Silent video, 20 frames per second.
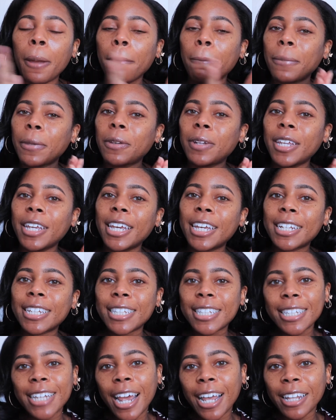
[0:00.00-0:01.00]
beauty and
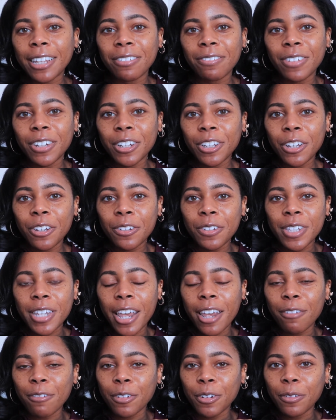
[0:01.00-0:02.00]
styling videos
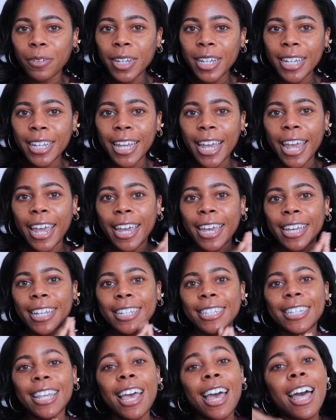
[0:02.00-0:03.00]
every week,
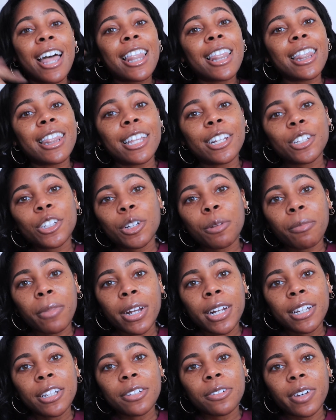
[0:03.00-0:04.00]
and let's jump
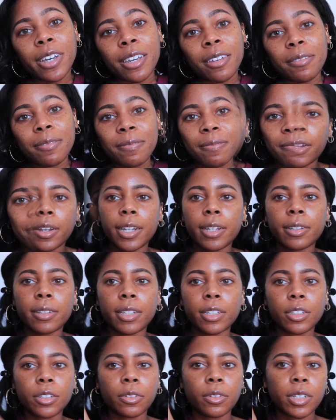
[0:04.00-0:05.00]
right into it. Great,
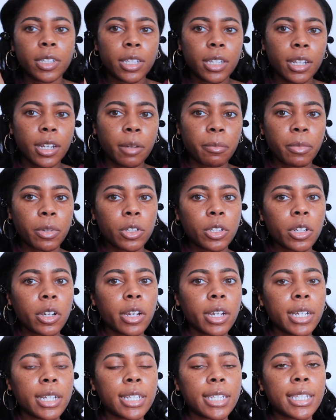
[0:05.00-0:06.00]
let's go into the number jar
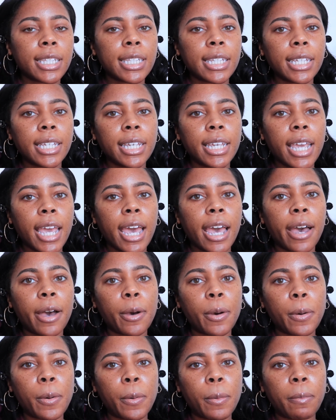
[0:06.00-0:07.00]
and see
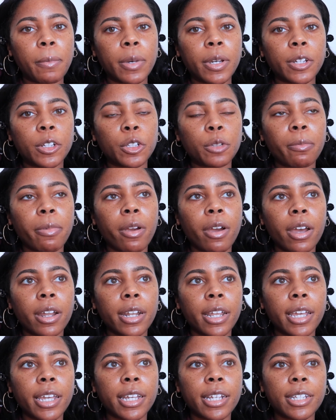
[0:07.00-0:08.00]
how much
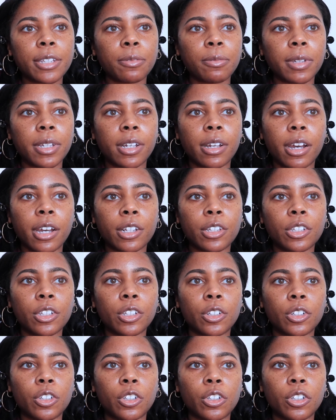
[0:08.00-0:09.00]
product we got to
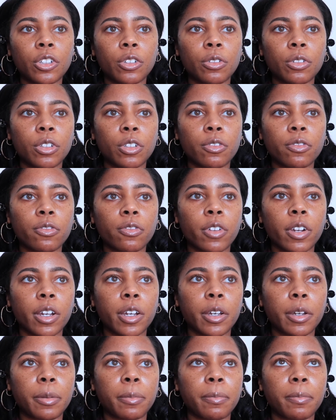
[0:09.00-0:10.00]
choose
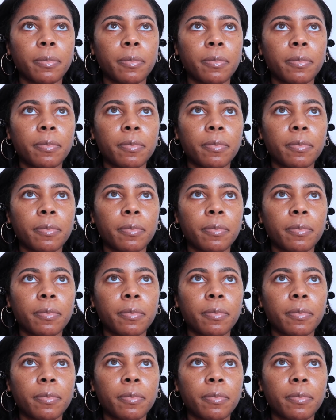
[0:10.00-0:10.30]
from.